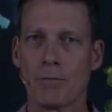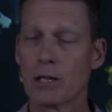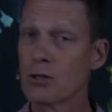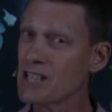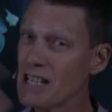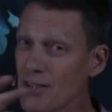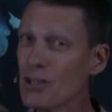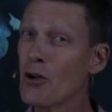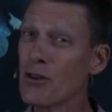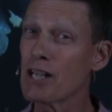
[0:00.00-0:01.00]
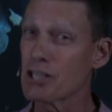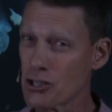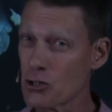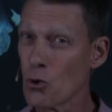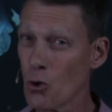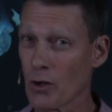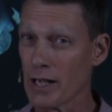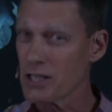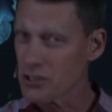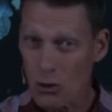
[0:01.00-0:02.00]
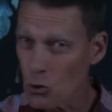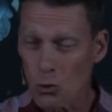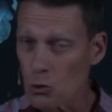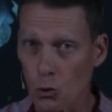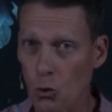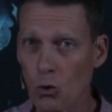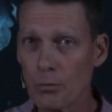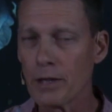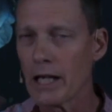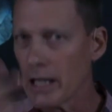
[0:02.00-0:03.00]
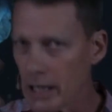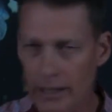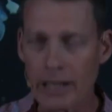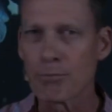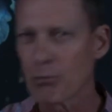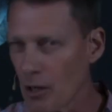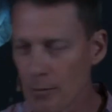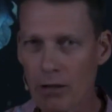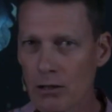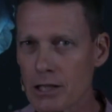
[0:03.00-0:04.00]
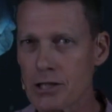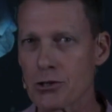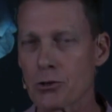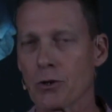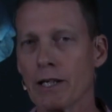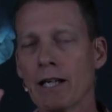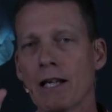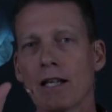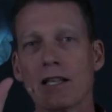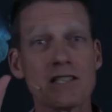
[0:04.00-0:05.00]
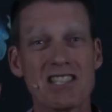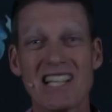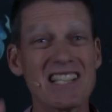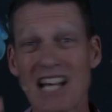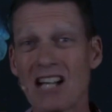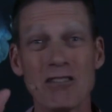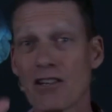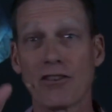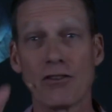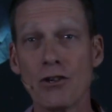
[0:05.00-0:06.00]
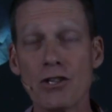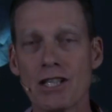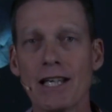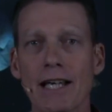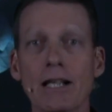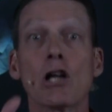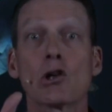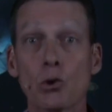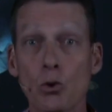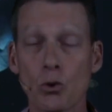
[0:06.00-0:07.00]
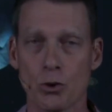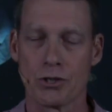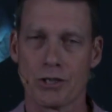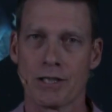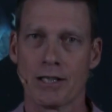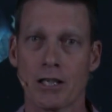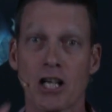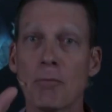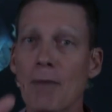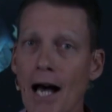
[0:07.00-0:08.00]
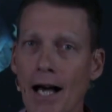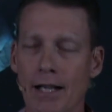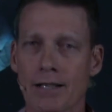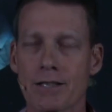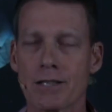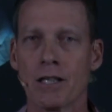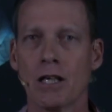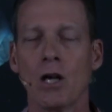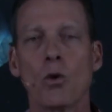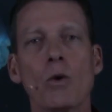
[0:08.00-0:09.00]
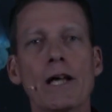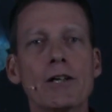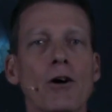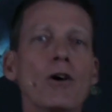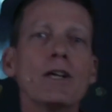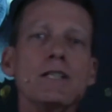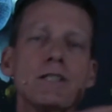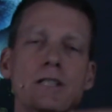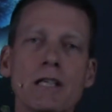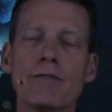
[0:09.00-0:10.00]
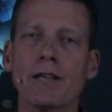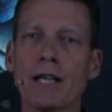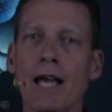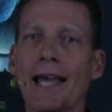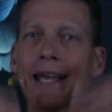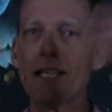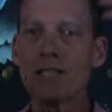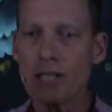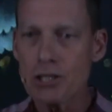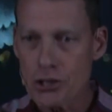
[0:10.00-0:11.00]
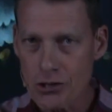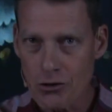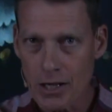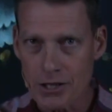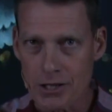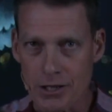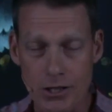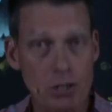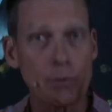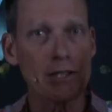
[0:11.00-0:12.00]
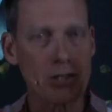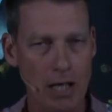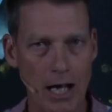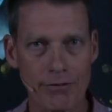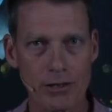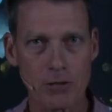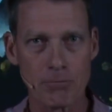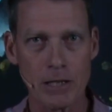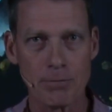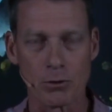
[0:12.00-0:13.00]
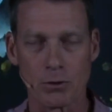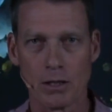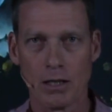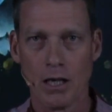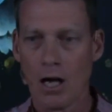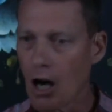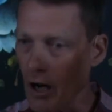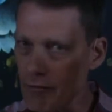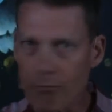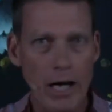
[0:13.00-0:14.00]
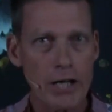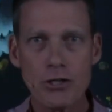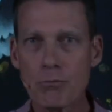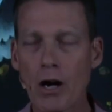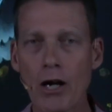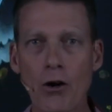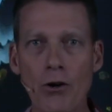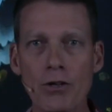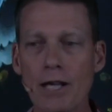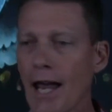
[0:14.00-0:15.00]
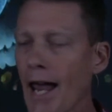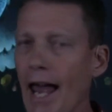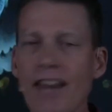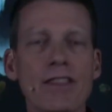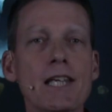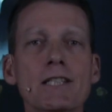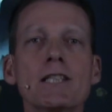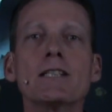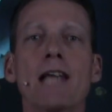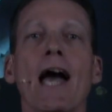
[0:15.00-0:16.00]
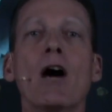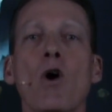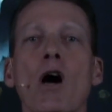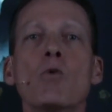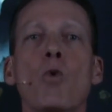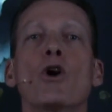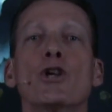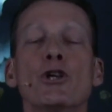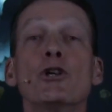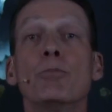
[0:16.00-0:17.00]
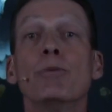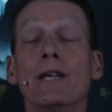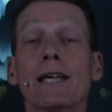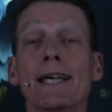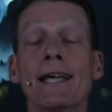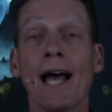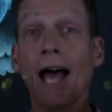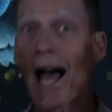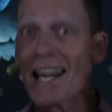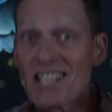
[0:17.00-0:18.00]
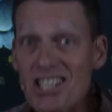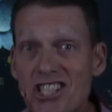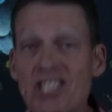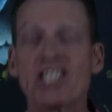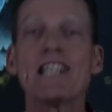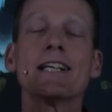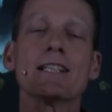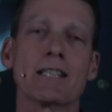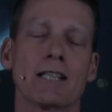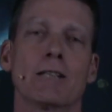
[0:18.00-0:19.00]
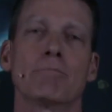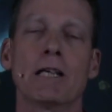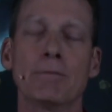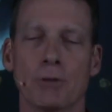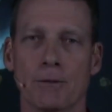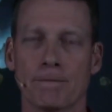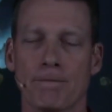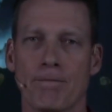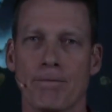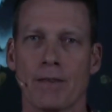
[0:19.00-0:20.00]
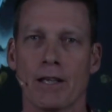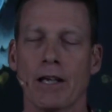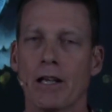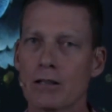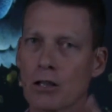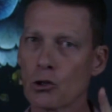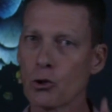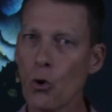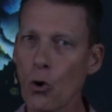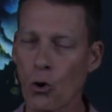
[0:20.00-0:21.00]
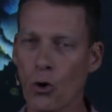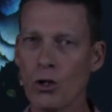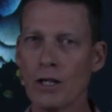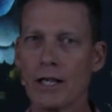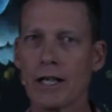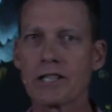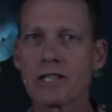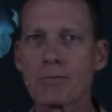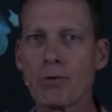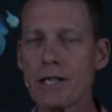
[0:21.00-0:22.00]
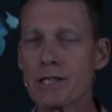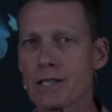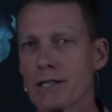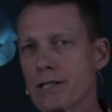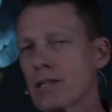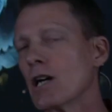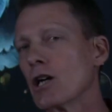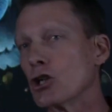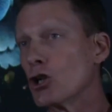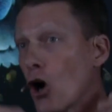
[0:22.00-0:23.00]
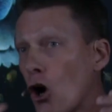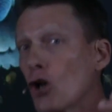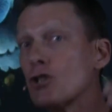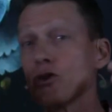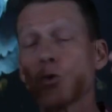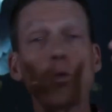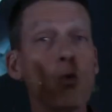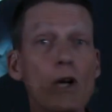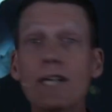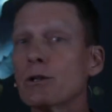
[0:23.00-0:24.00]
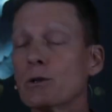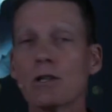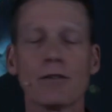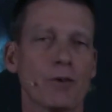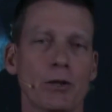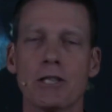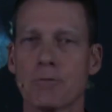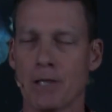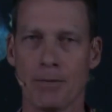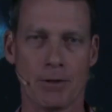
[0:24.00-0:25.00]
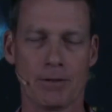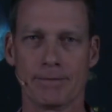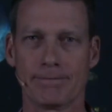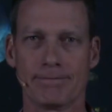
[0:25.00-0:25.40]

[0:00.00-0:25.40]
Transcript: Because even though they're story, it's not all law, but they're primarily story, there's 613 laws, commands, where God is giving his instructions to his covenant people. I've made you my own, and this is how I want you to be a distinct people. The law expresses God's will for his people.